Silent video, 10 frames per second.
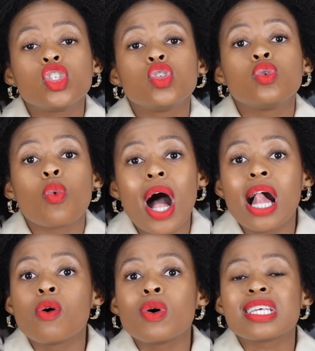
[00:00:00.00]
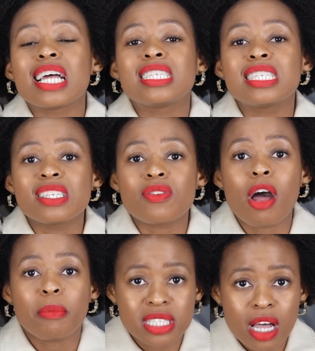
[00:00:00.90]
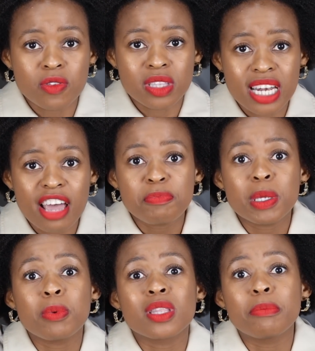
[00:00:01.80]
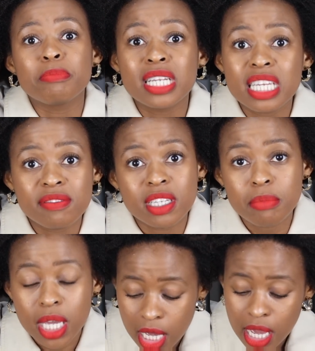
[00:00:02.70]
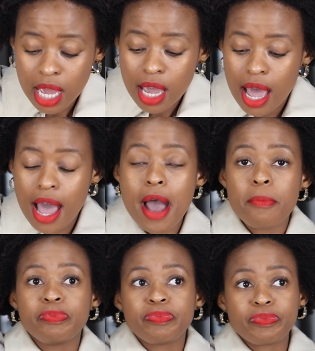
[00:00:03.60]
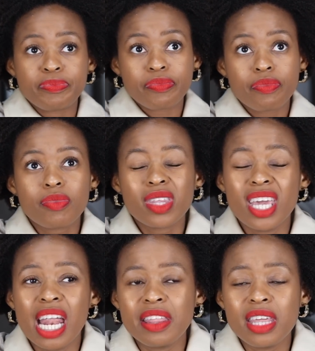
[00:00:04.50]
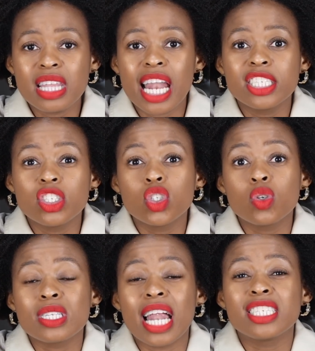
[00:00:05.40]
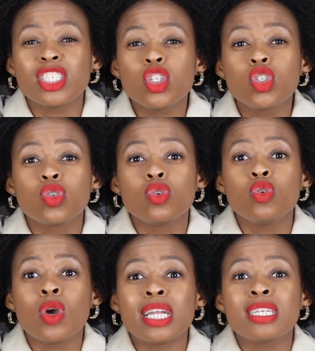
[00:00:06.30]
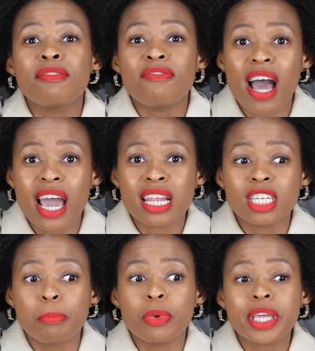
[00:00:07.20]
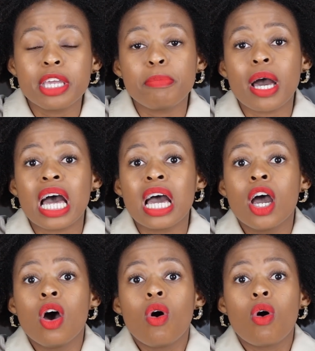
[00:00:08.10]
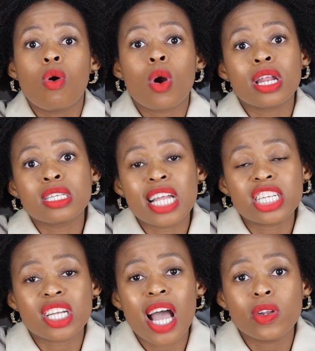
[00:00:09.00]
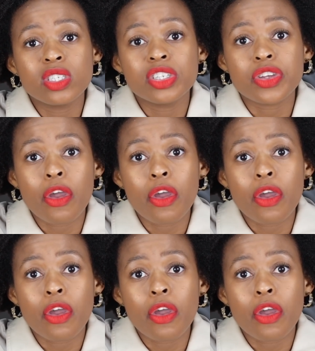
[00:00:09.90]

do well was that I didn't surround myself with enough people that believed in me. Another thing that I didn't do is that I didn't find a bookkeeper or / accountant